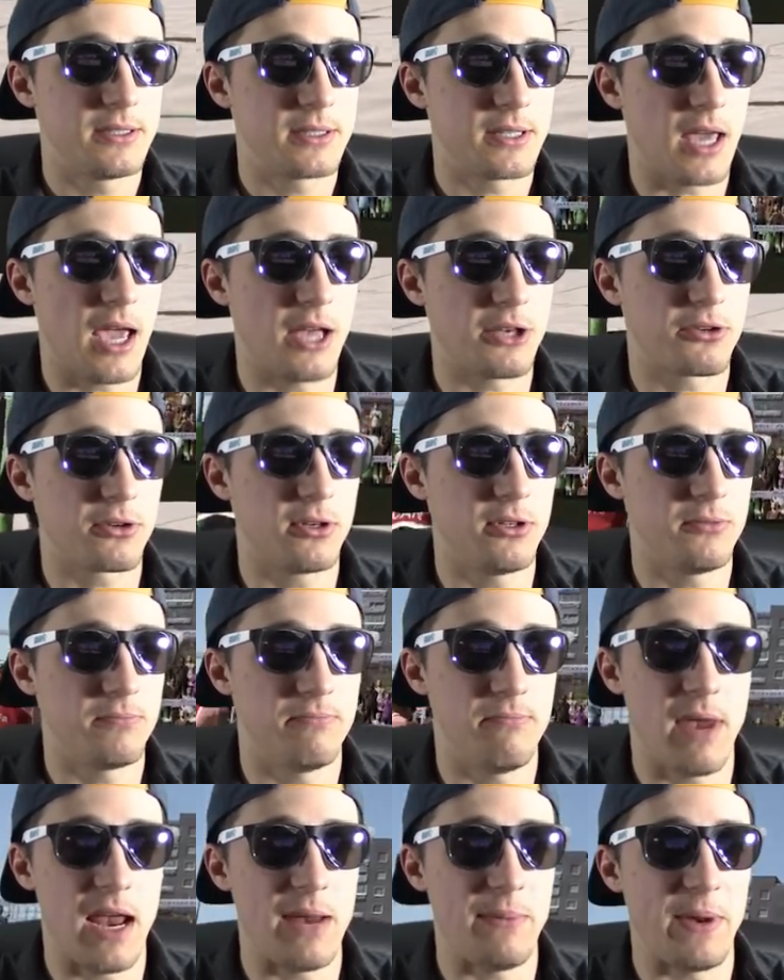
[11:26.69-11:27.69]
Cantrell?
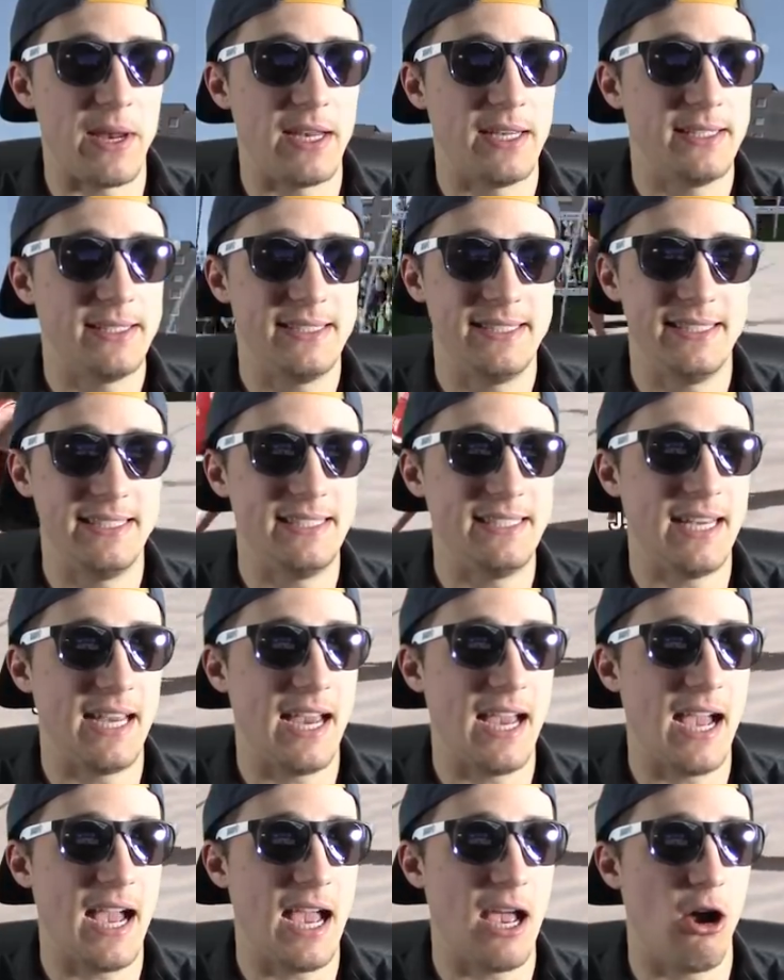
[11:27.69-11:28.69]
Maybe.
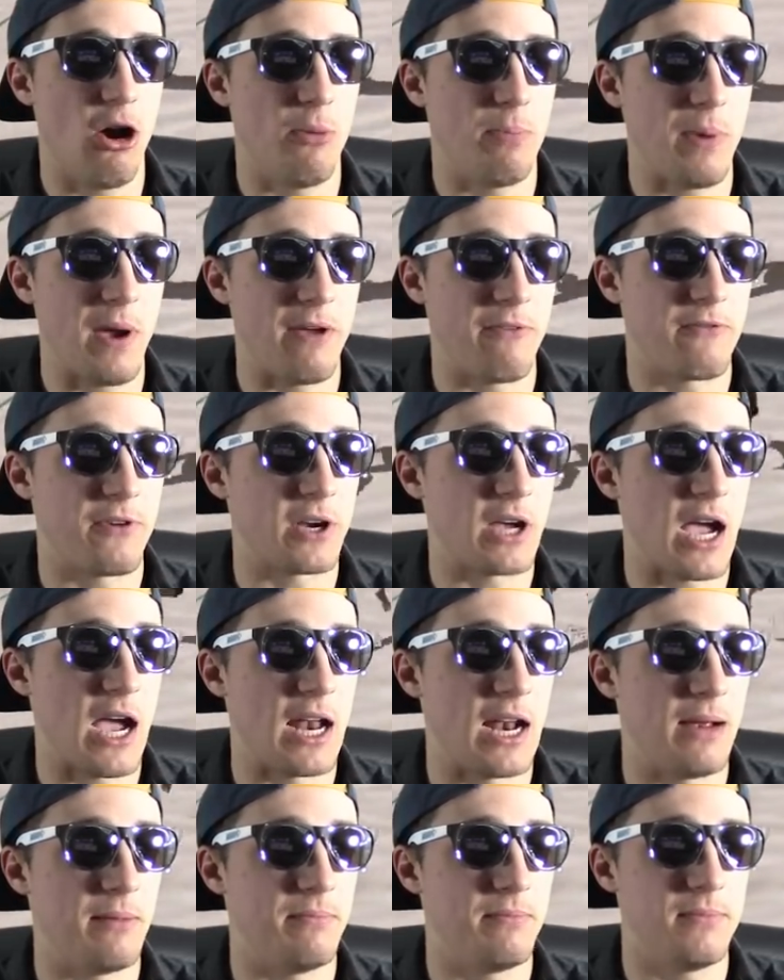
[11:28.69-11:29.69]
Yeah, I hope I forgot.
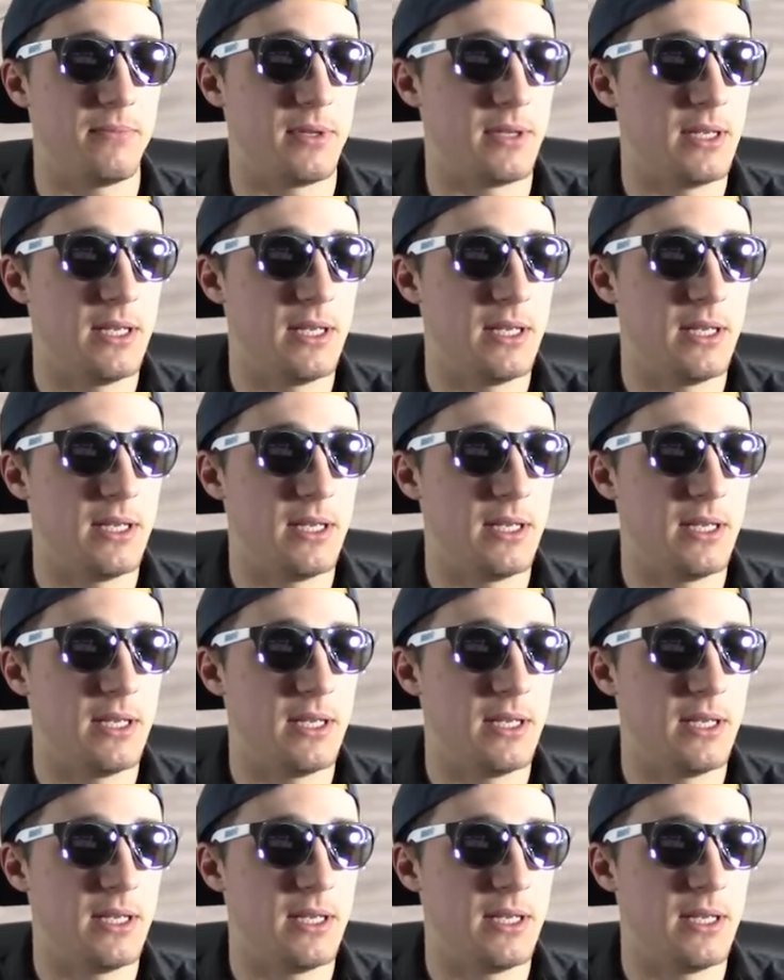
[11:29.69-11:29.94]
I'm.